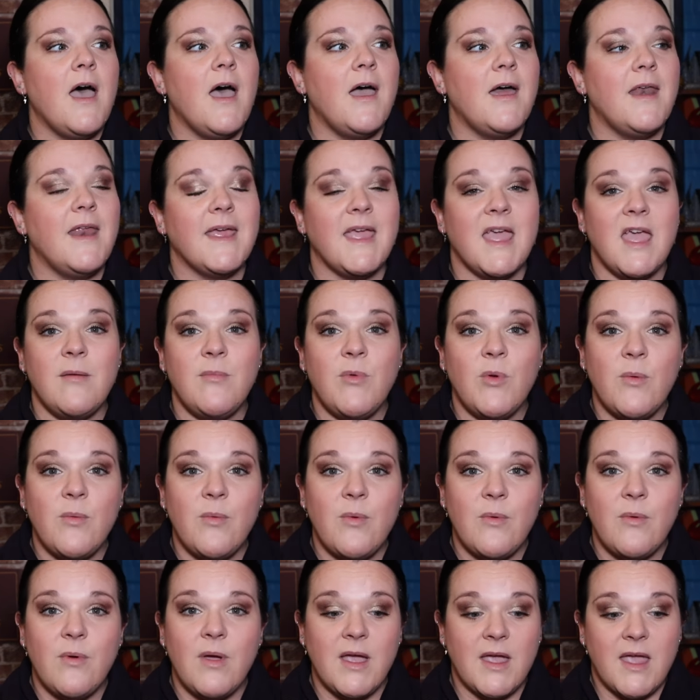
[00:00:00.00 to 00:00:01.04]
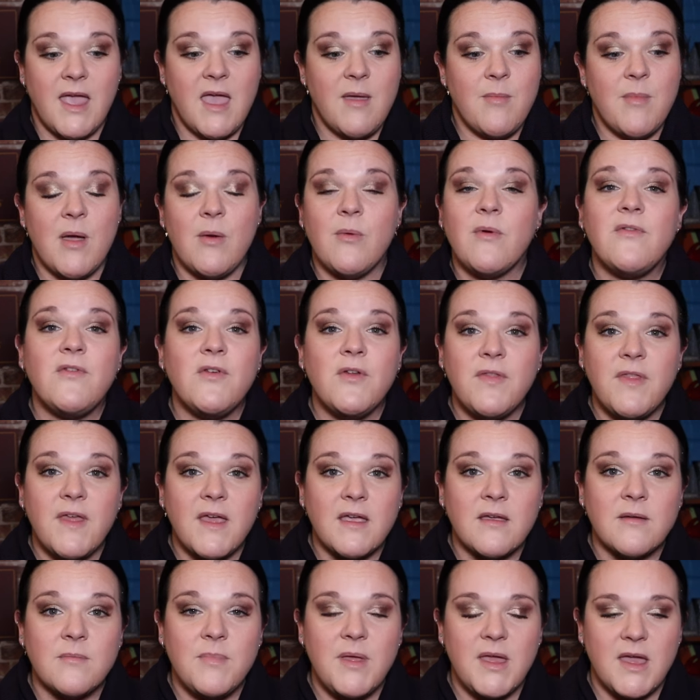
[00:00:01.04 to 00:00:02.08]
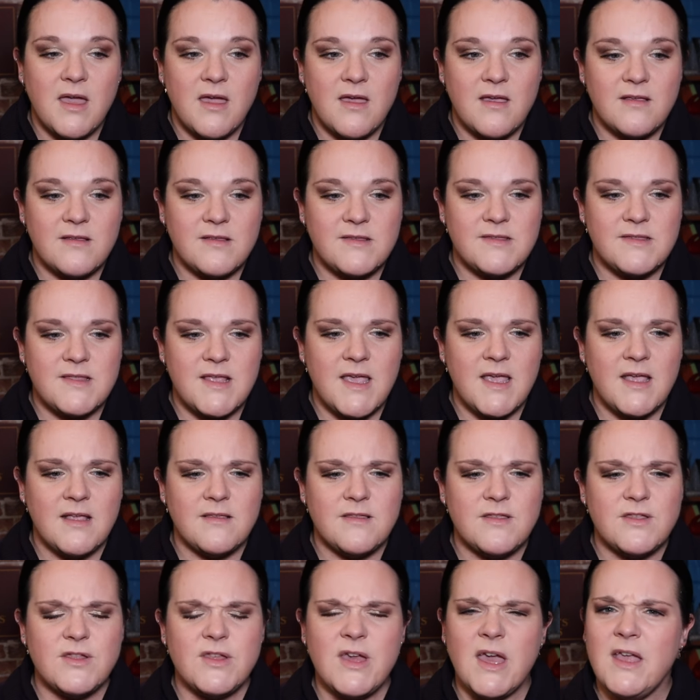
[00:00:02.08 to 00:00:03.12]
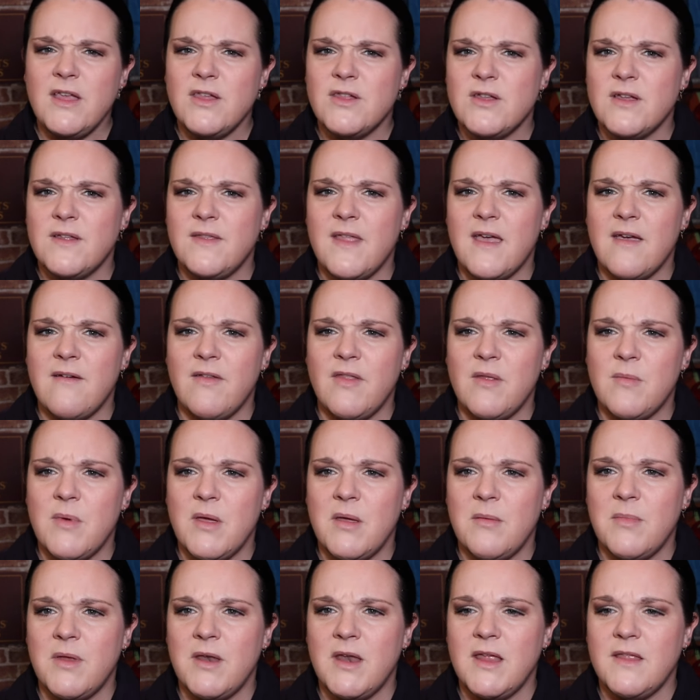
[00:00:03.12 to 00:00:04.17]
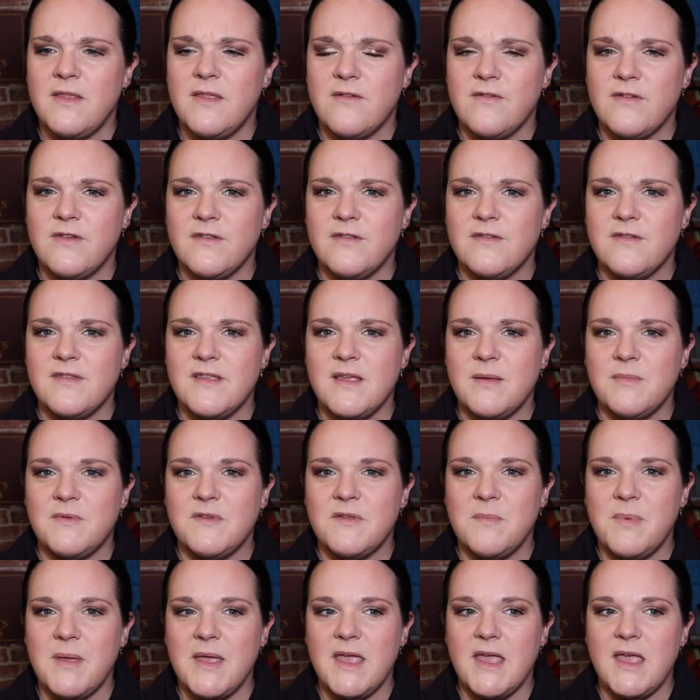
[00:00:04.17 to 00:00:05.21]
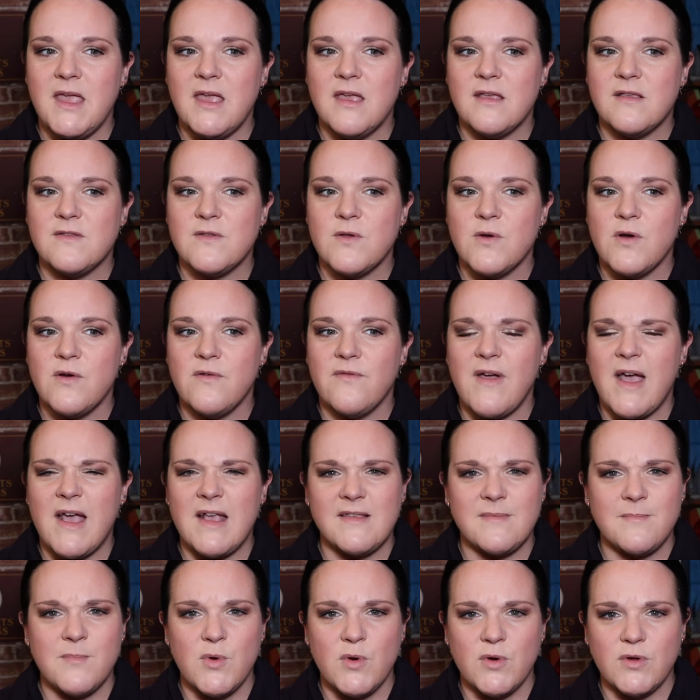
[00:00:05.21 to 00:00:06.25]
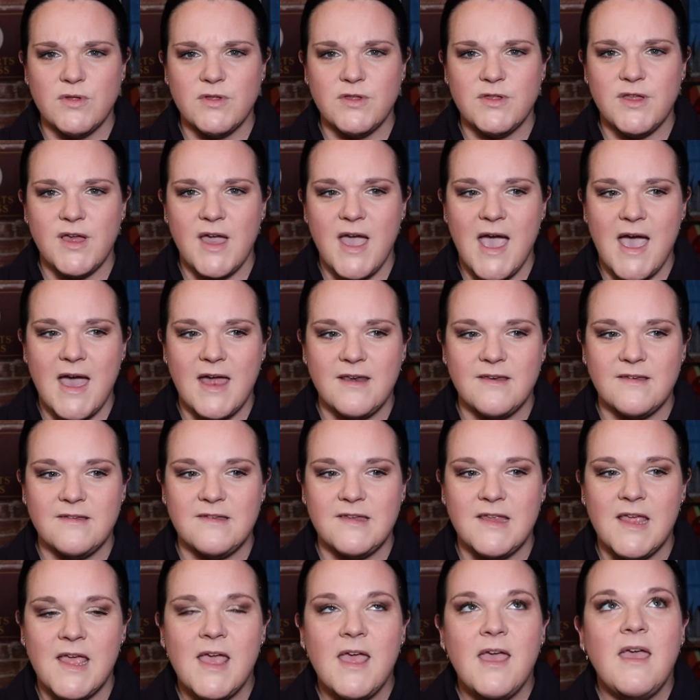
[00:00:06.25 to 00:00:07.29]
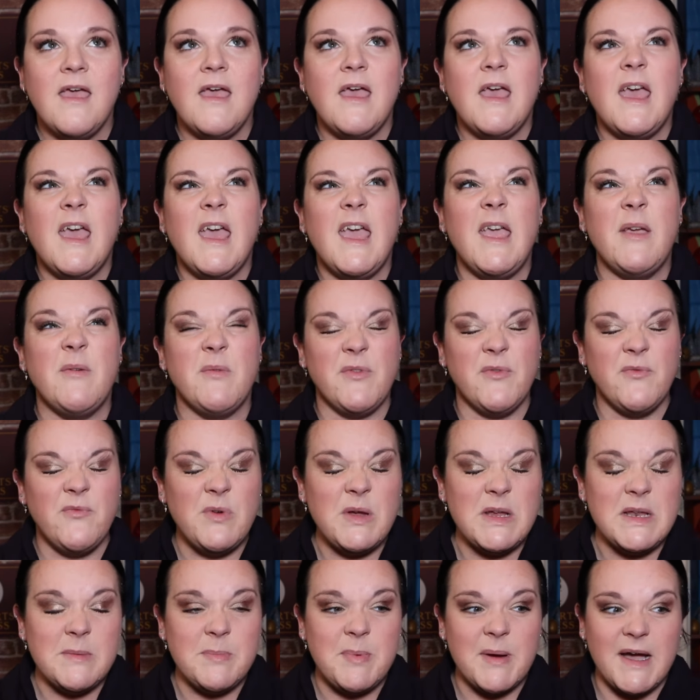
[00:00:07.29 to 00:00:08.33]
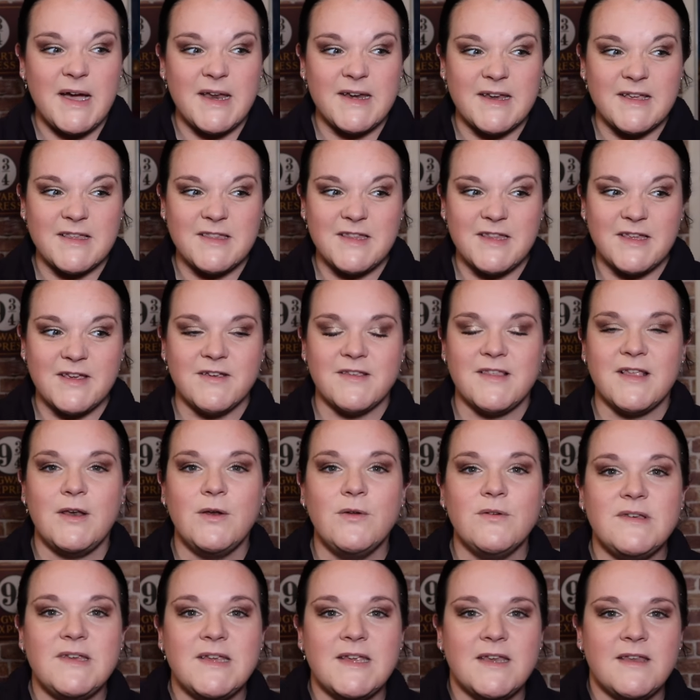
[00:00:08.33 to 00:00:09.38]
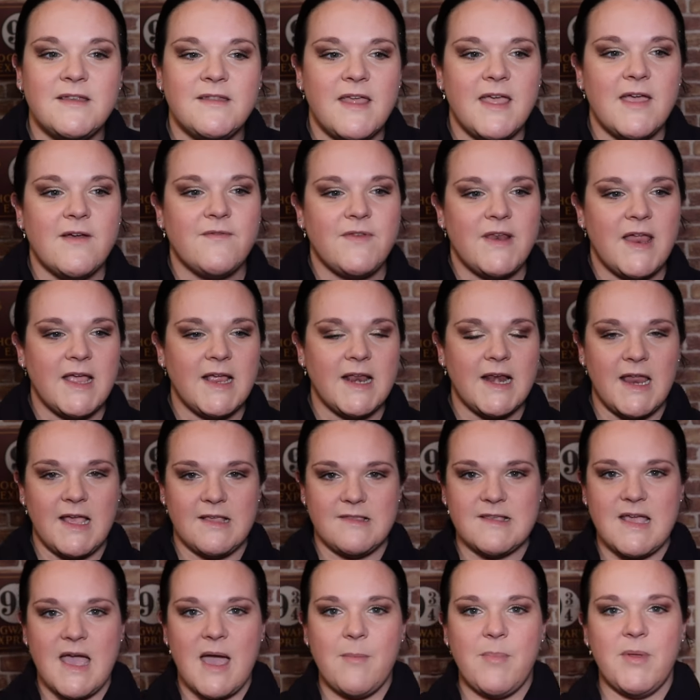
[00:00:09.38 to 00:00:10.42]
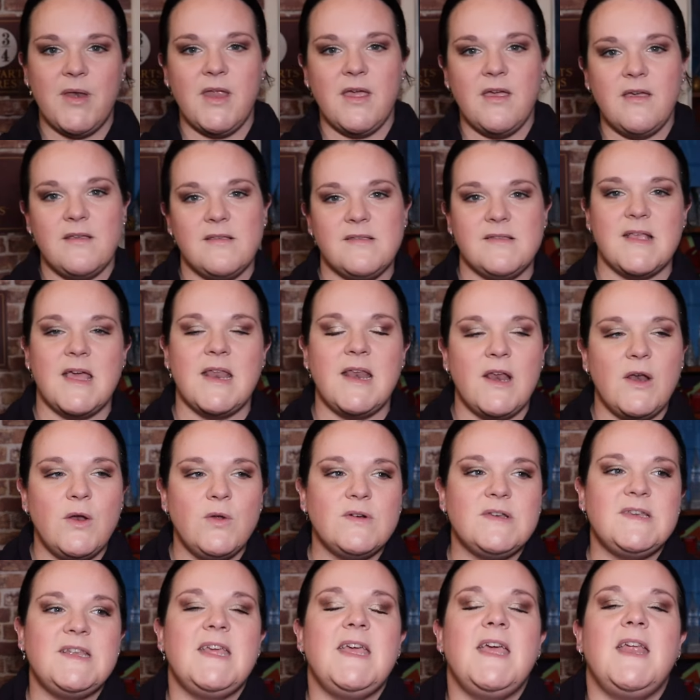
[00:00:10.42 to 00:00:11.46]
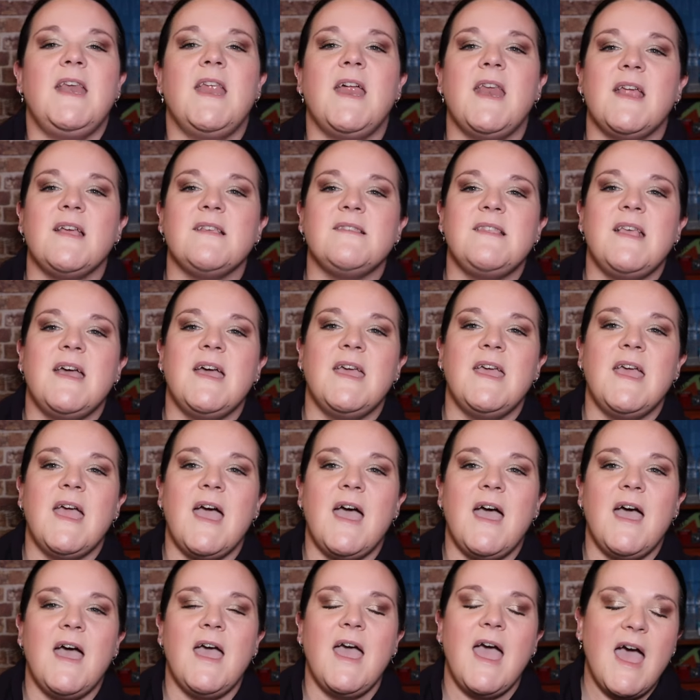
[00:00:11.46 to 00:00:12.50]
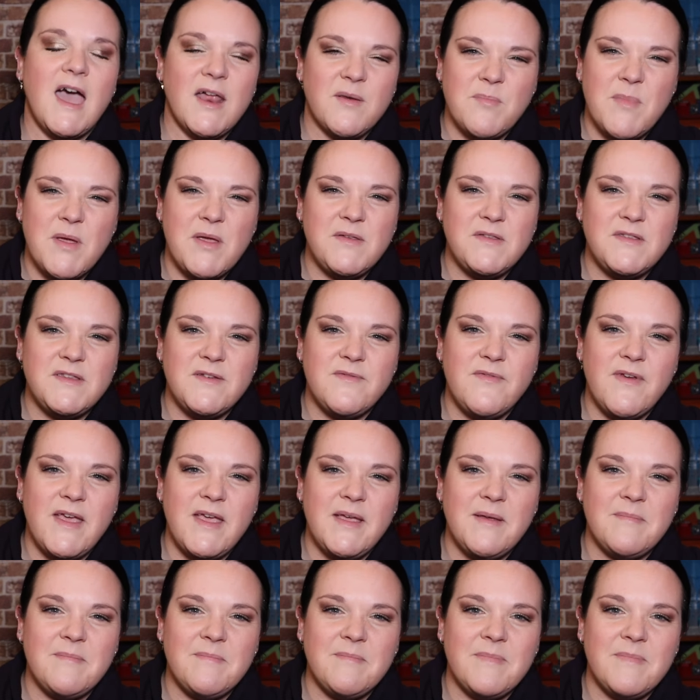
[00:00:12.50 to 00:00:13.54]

and I came out I came out with nothing because it's changed in there at the moment. There doesn't seem to be sort of as much and it was really bad actually because I looked in, they have like glass cabinets and I looked in and I was like, I had most of it.